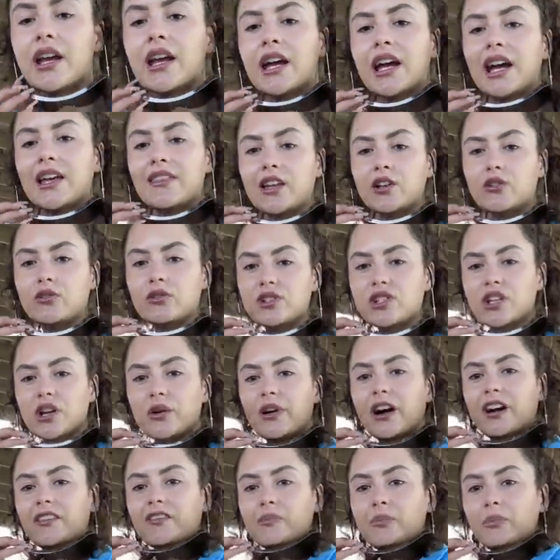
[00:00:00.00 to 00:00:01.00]
And then also,
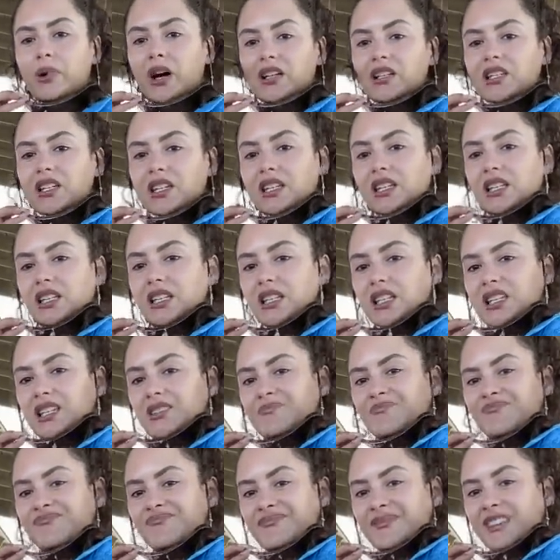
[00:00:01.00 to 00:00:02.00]
I've
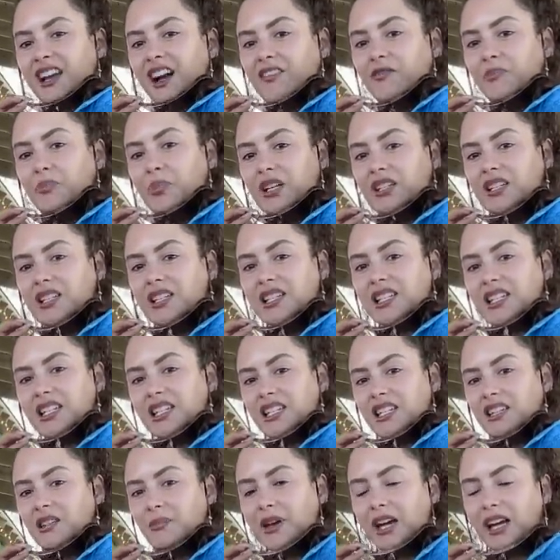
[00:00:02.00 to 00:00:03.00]
buttoned it
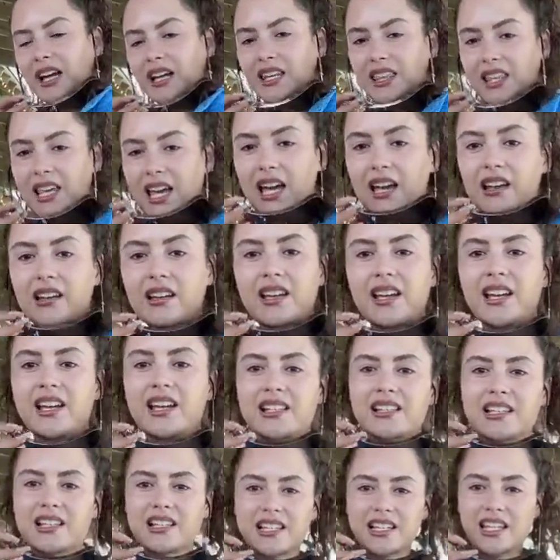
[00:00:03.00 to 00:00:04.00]
in the back there
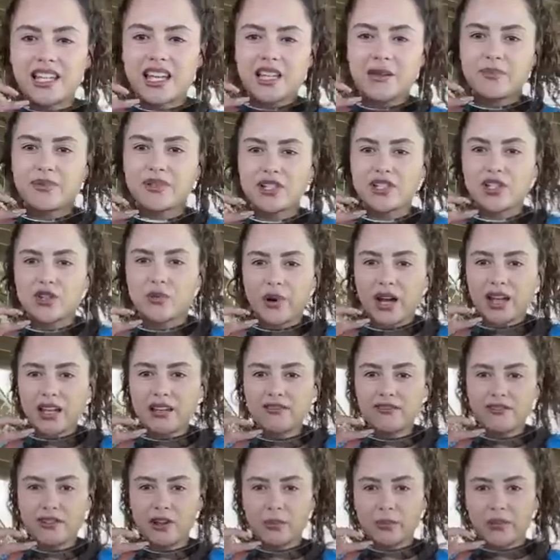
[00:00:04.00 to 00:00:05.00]
so that it keeps it away
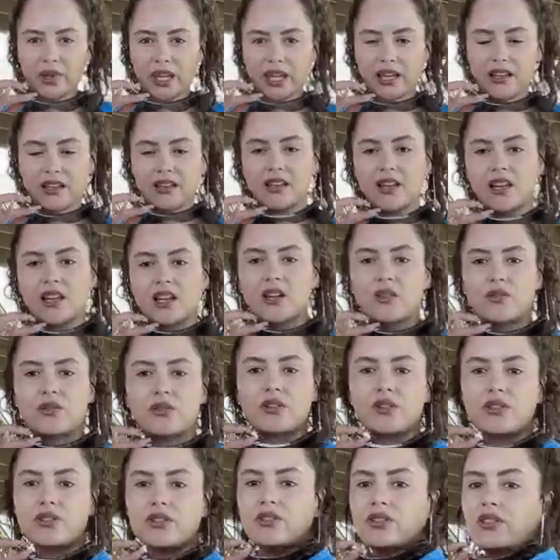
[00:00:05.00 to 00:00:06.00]
from it. I've
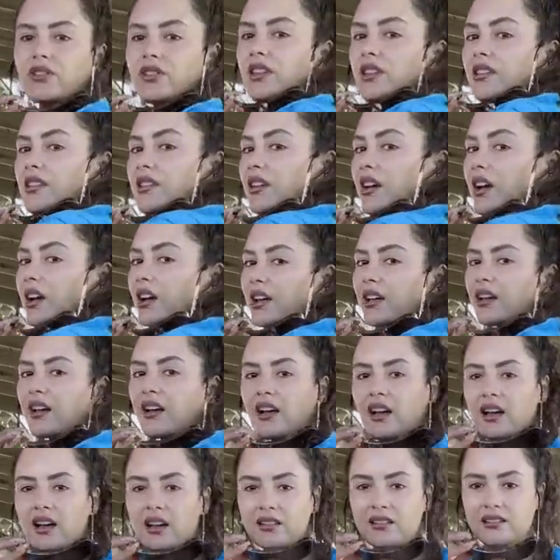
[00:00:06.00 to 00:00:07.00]
got sort of this like
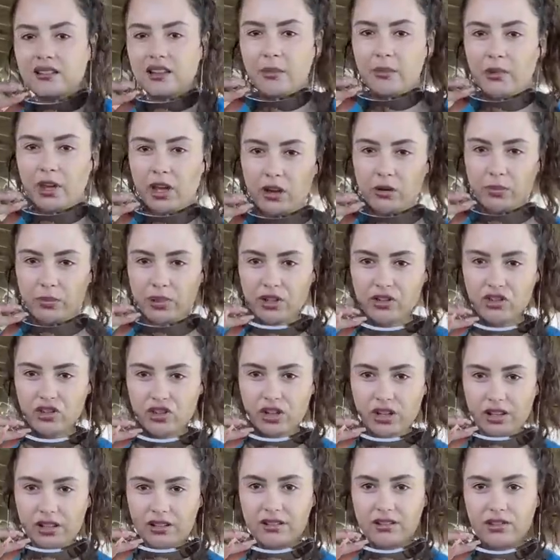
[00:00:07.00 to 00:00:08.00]
semi-open
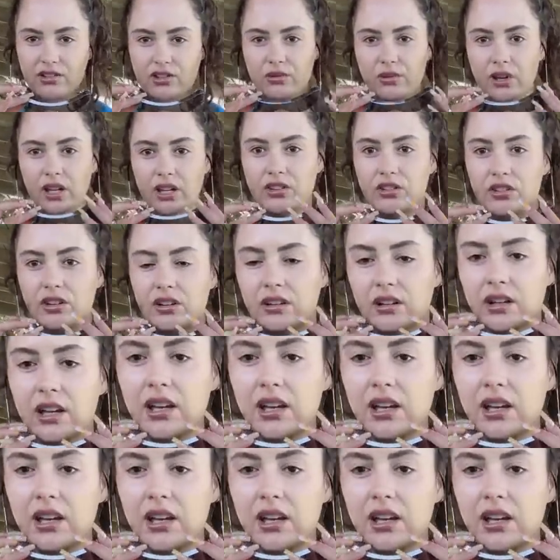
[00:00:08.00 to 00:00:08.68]
shirt situation.